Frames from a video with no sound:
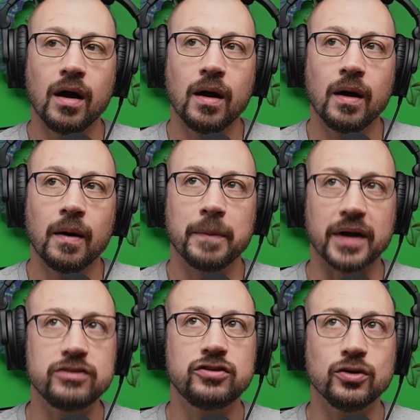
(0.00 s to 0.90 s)
But I
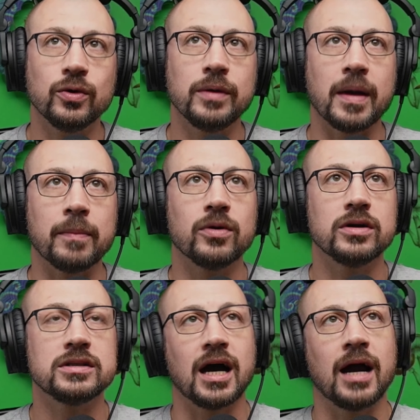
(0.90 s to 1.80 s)
do remember a
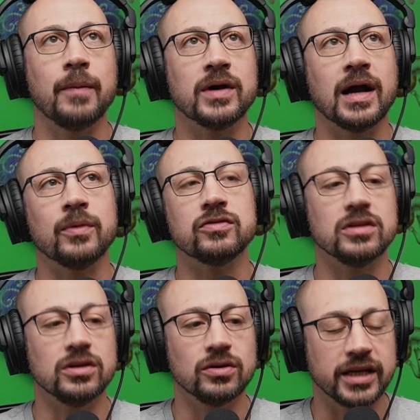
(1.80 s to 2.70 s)
time when I was a
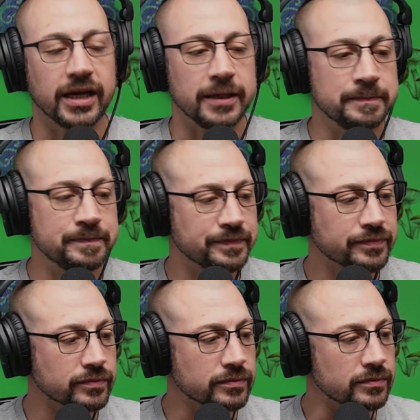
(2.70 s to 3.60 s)
little kid.
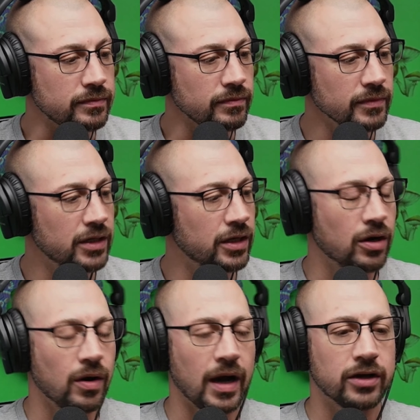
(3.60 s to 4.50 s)
You know,
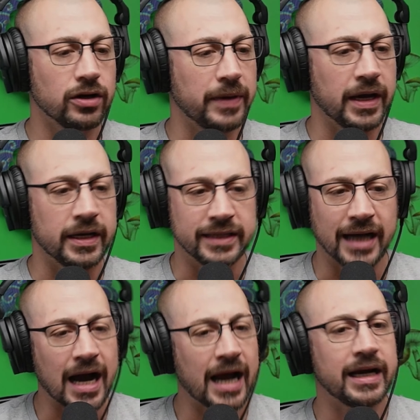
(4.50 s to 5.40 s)
I could have been
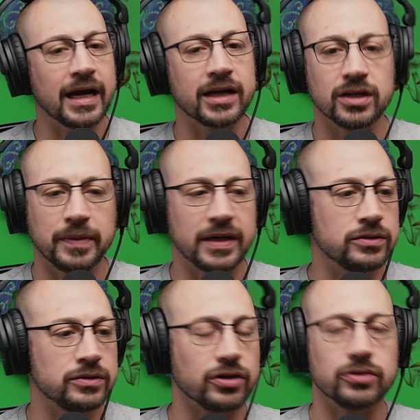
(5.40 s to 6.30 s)
9, I could have been
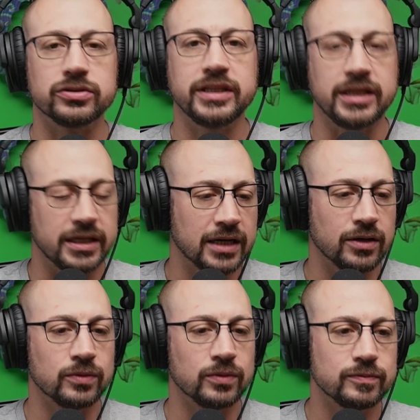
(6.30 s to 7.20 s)
13. I don't
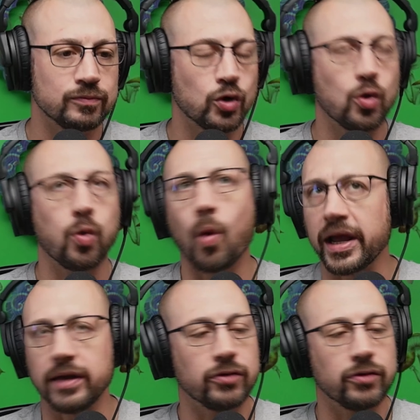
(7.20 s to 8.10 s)
quite
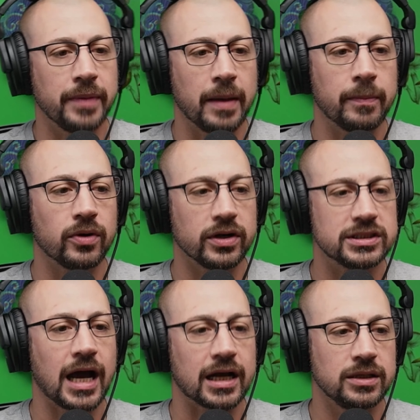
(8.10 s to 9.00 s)
remember
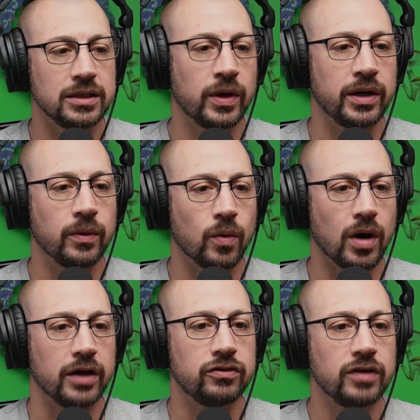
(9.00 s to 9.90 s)
exactly when it was.